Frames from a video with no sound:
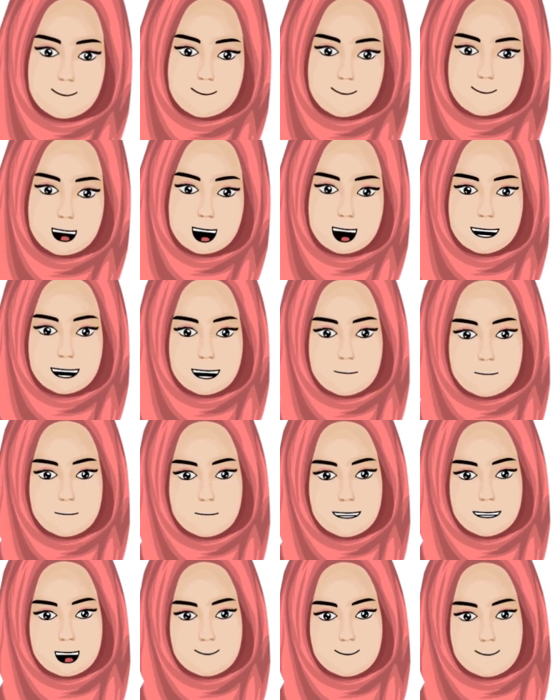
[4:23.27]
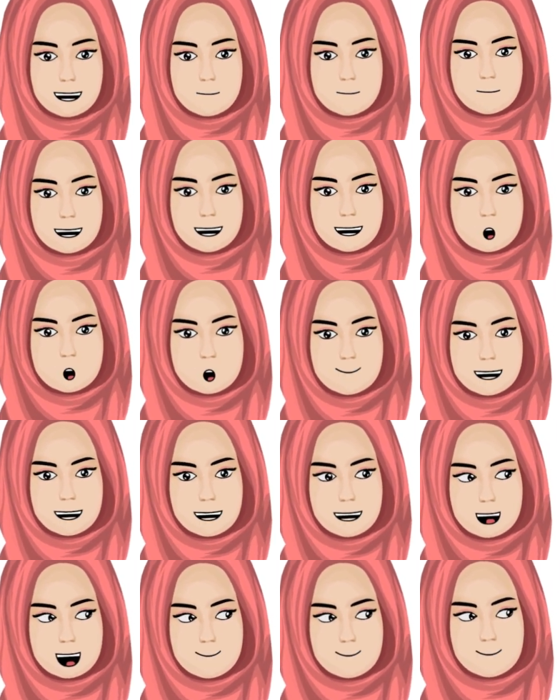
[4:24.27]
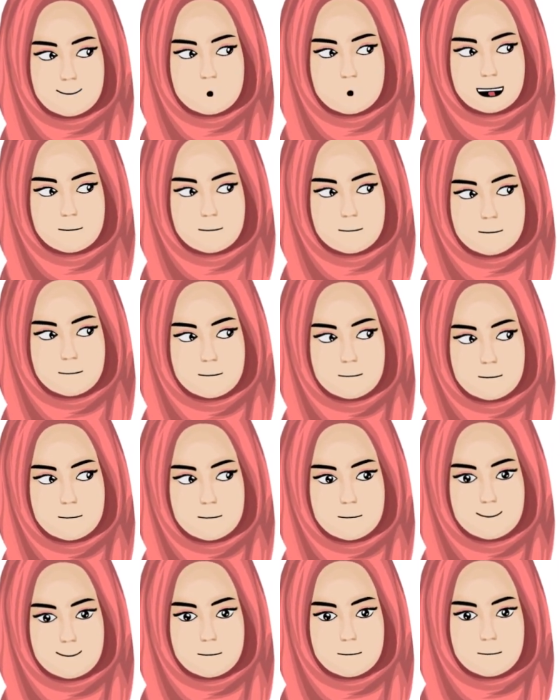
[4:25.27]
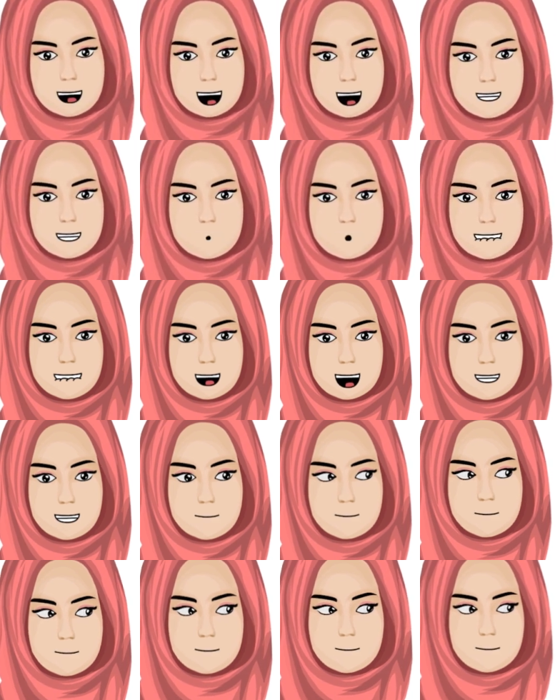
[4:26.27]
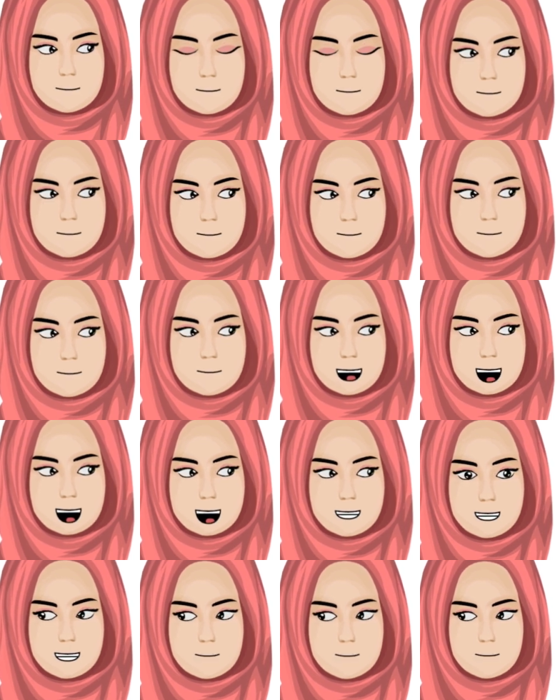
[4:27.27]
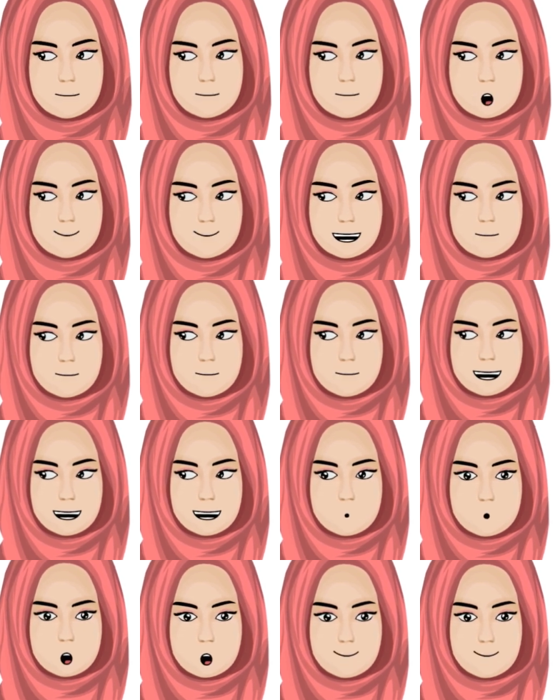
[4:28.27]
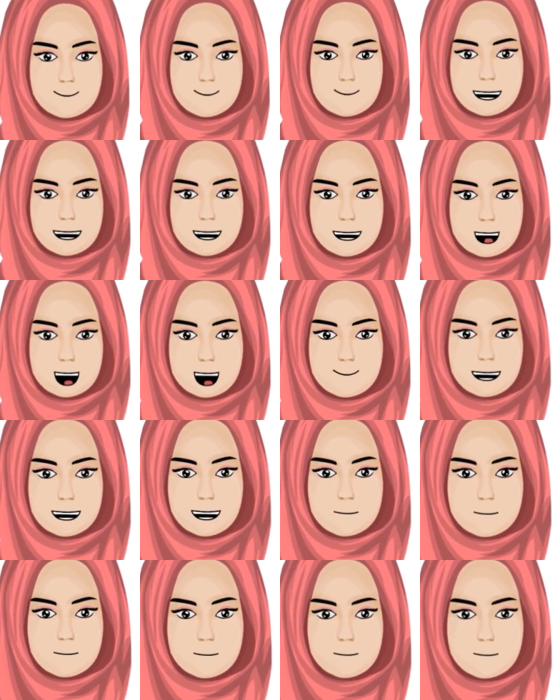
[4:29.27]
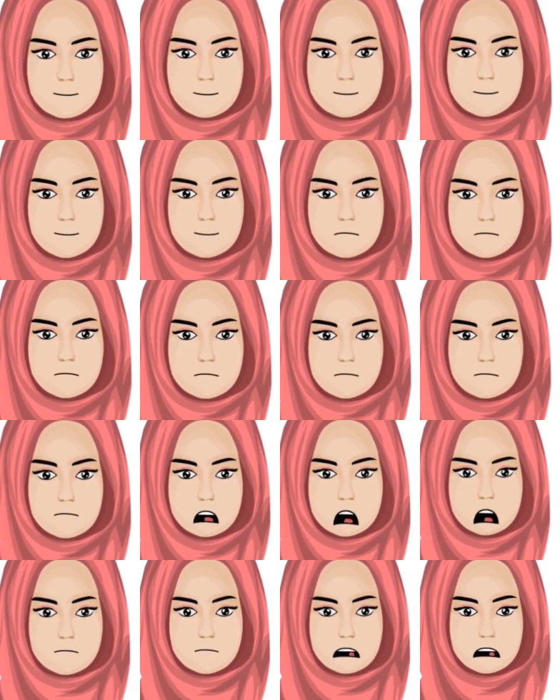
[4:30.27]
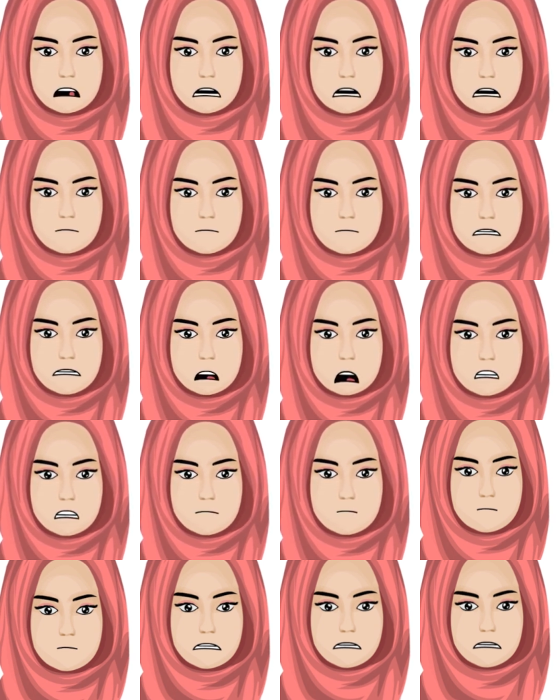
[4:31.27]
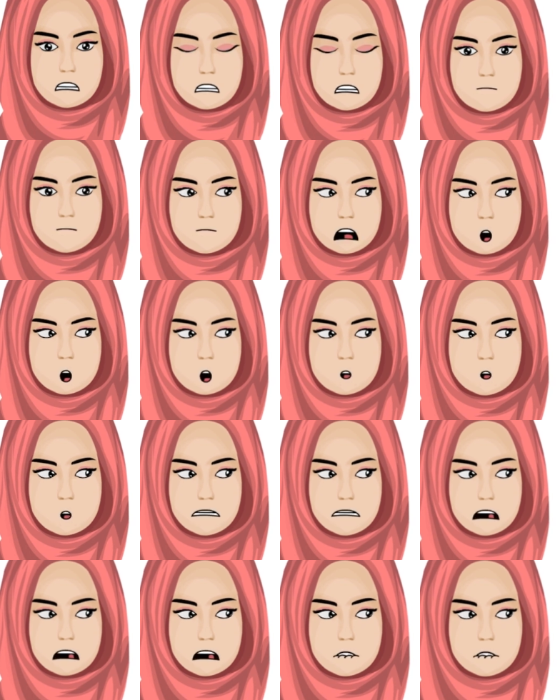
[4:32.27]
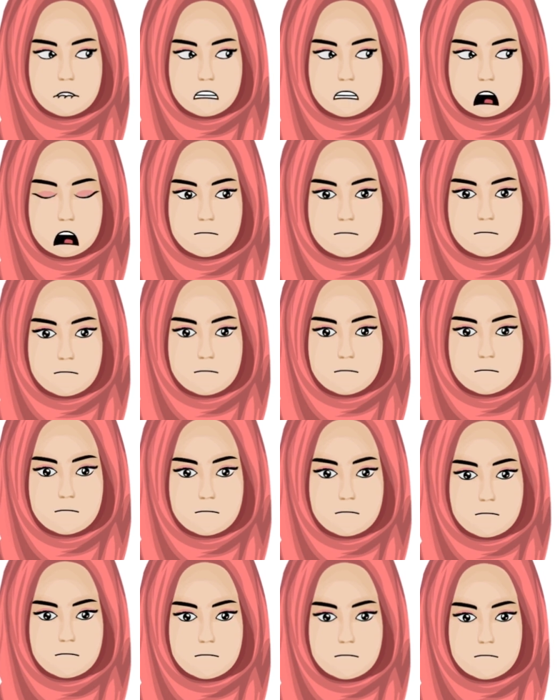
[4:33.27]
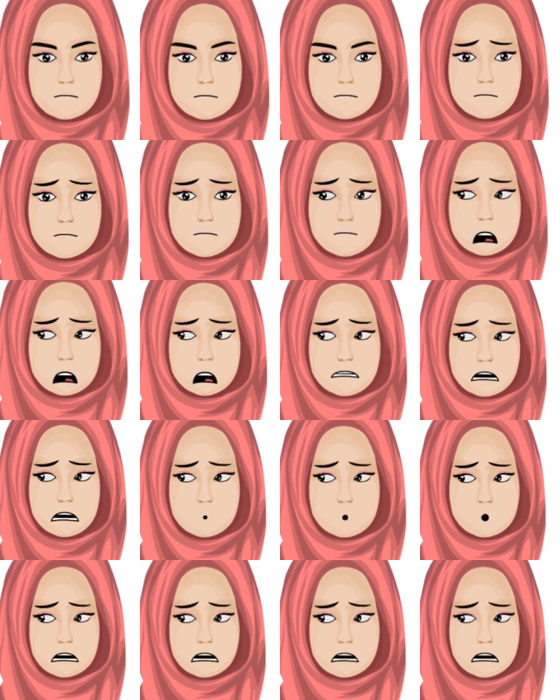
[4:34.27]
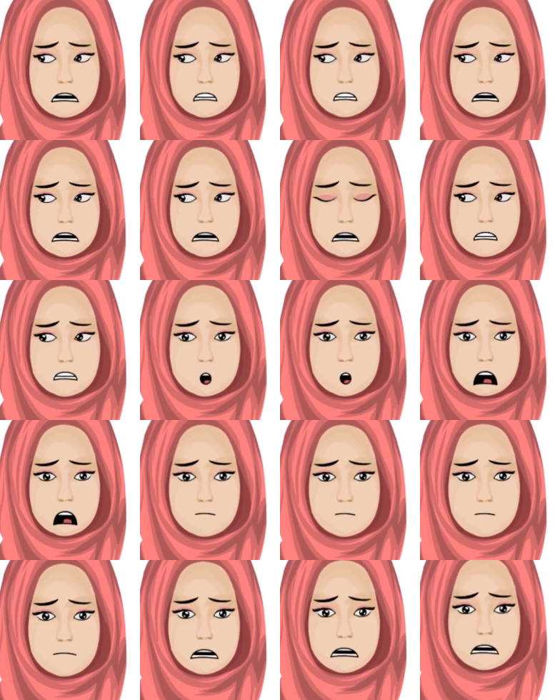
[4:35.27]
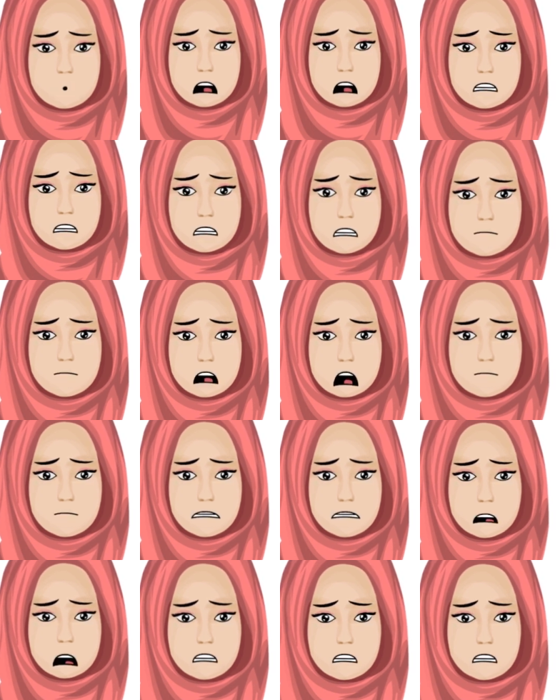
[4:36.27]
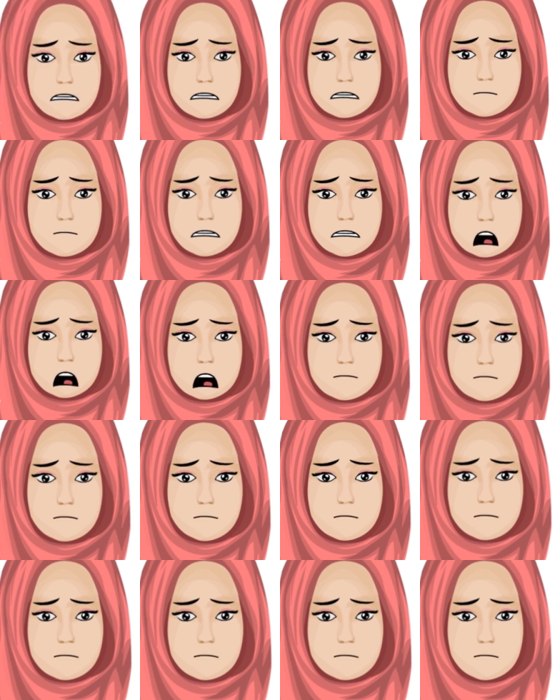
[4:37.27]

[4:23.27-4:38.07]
And somewhere here we have the frontal sinus and somewhere here we will be having I always forget to change color. I'm sorry for that. To differentiate it, we need to have different colors, okay? So this is the